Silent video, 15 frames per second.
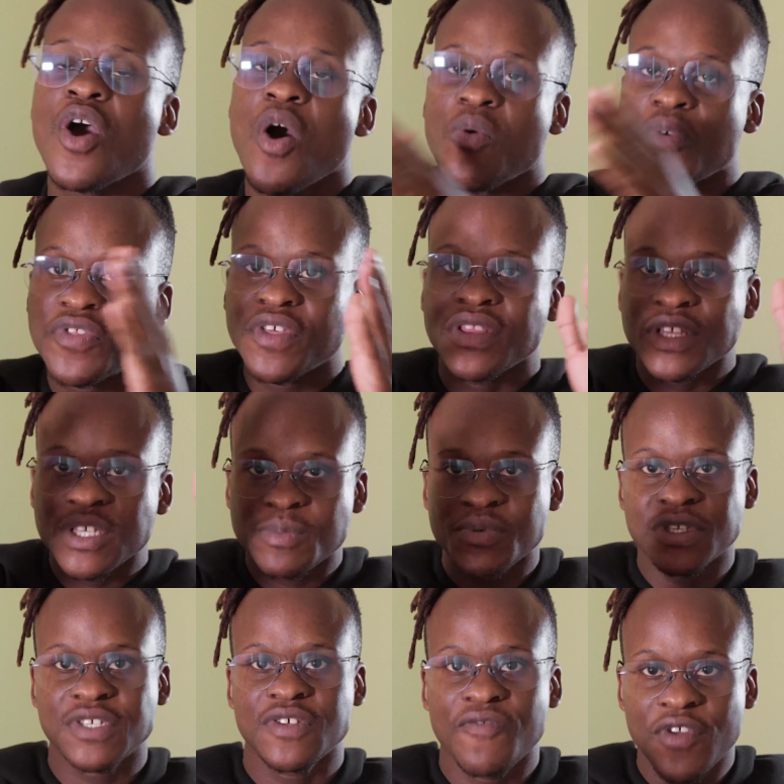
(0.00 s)
within the
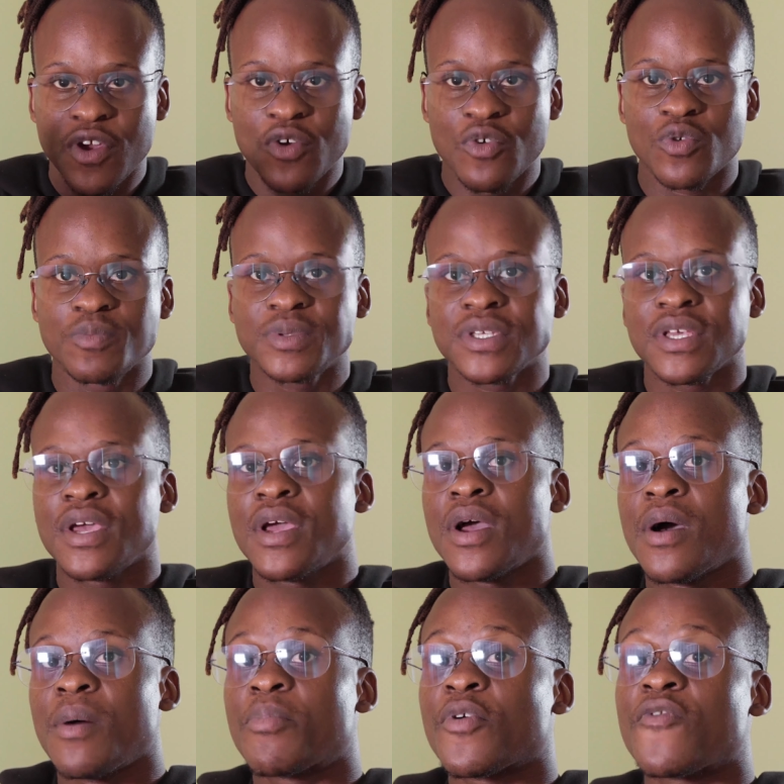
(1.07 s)
specific groups
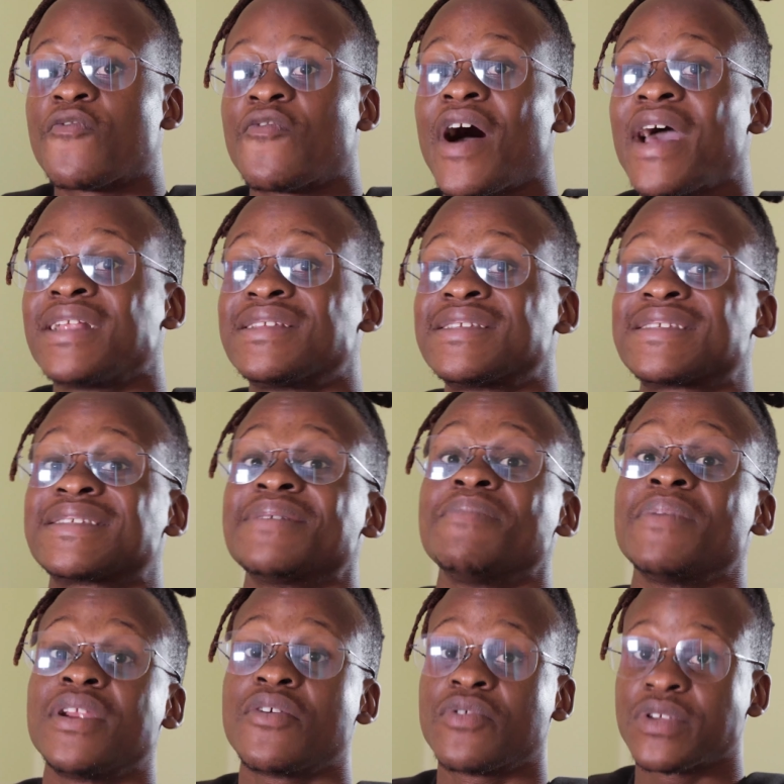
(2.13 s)
provide
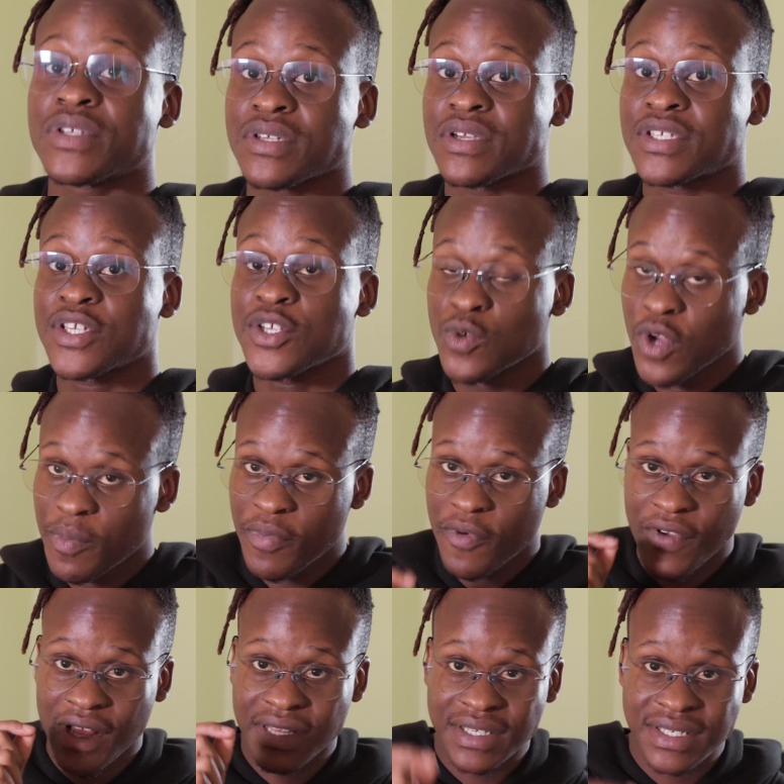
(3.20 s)
similar results. They do not
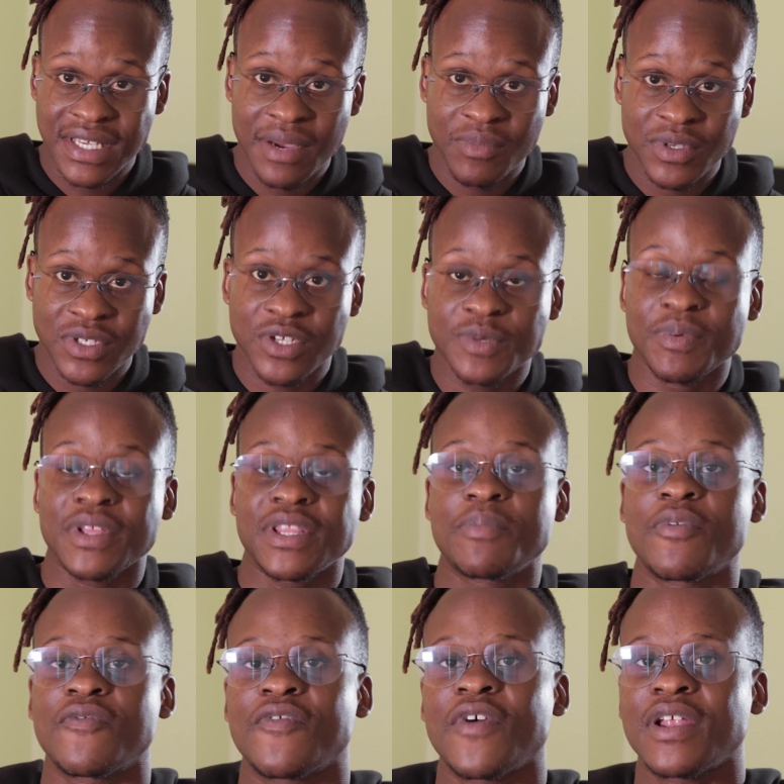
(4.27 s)
provide the same results, but they
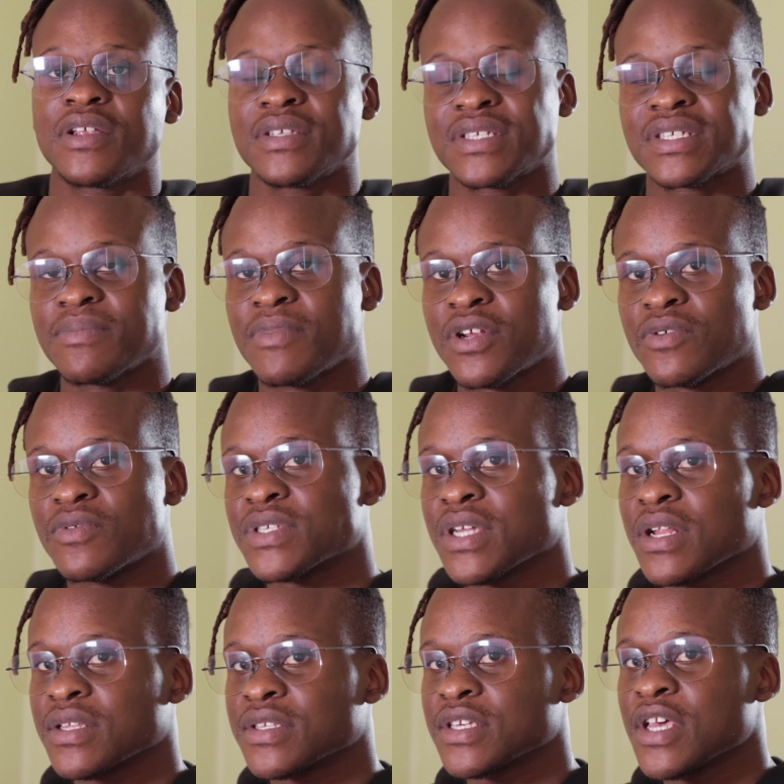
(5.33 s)
provide similar
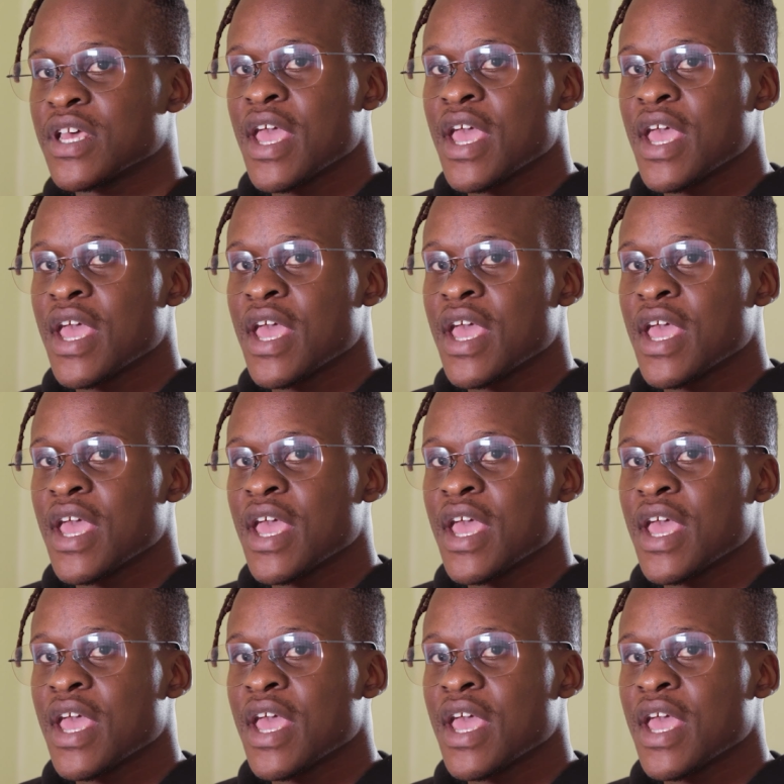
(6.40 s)
results.